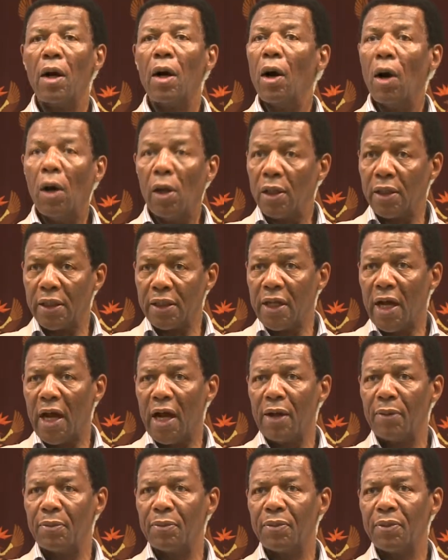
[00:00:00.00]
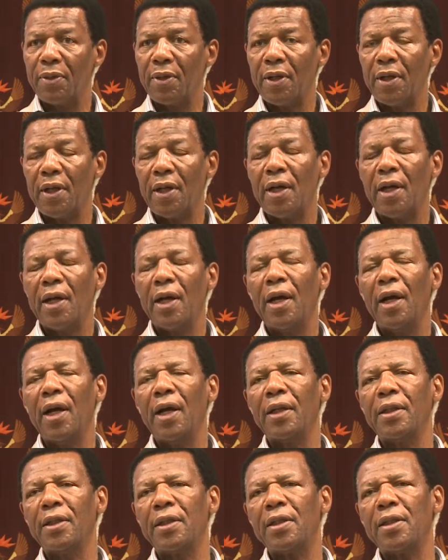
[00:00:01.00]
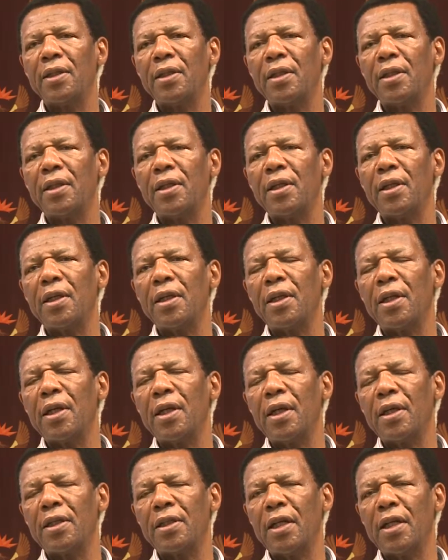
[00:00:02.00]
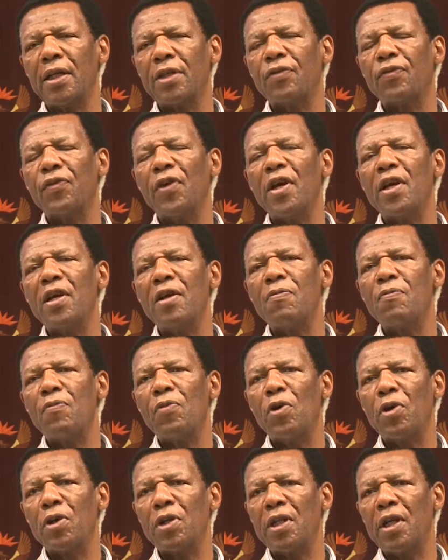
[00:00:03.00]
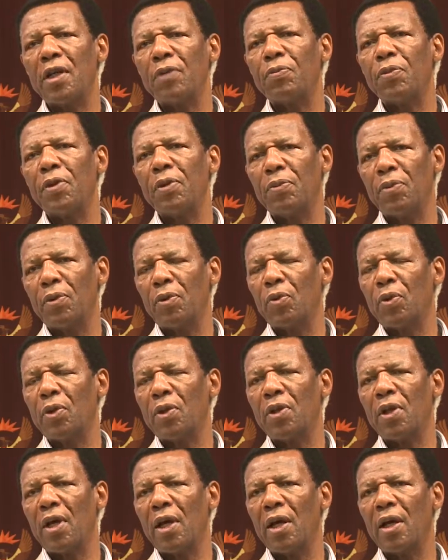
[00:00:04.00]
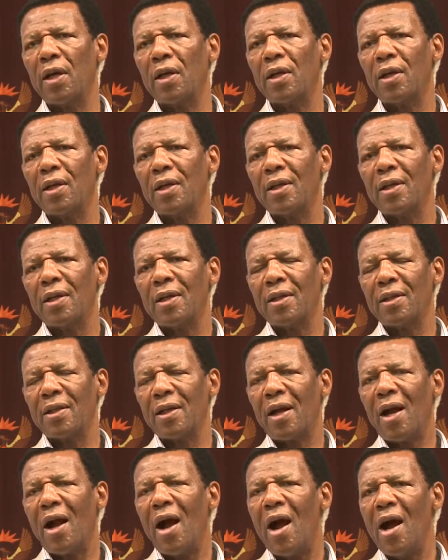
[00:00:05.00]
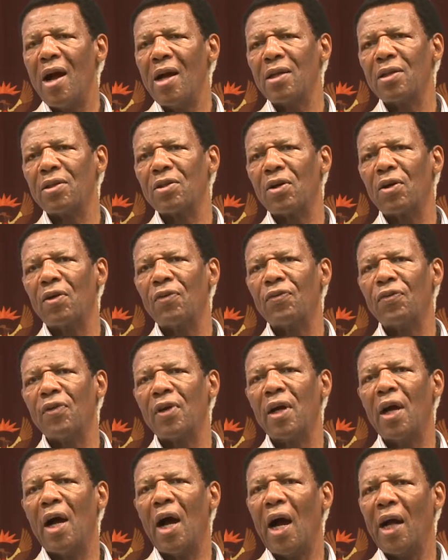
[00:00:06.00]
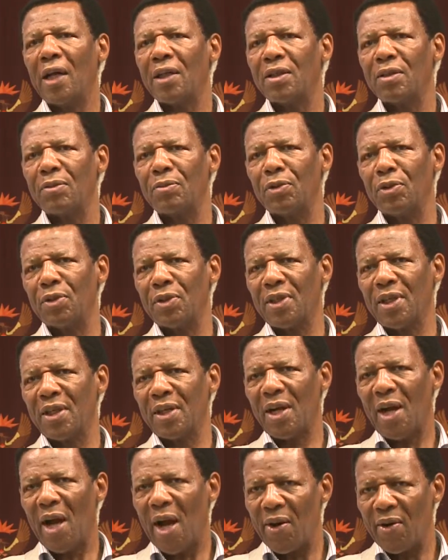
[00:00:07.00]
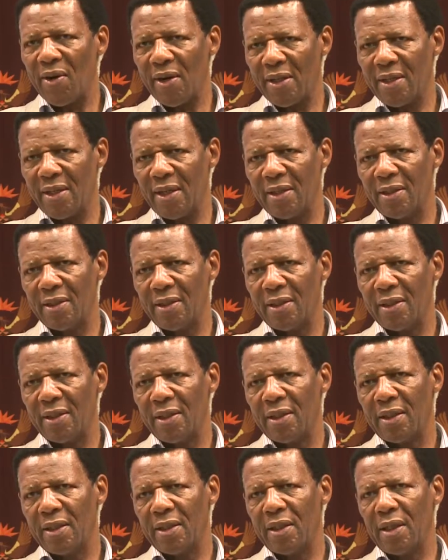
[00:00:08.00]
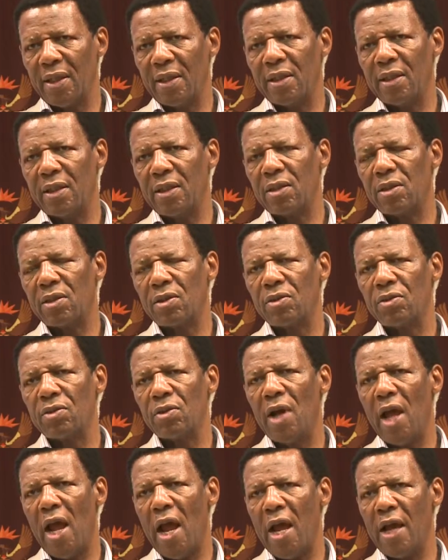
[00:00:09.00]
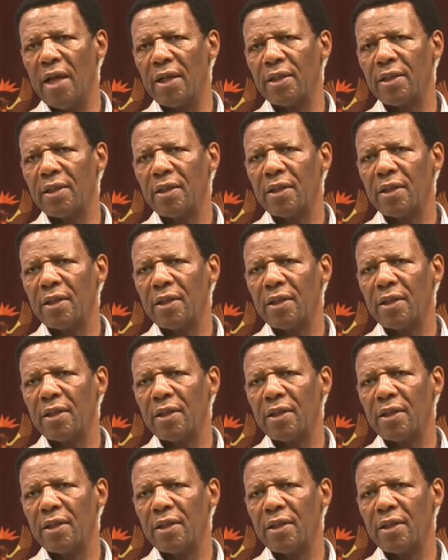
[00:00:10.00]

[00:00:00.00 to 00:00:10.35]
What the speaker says: all the time. And it's very important that people with the kinds of attributes and character that these two had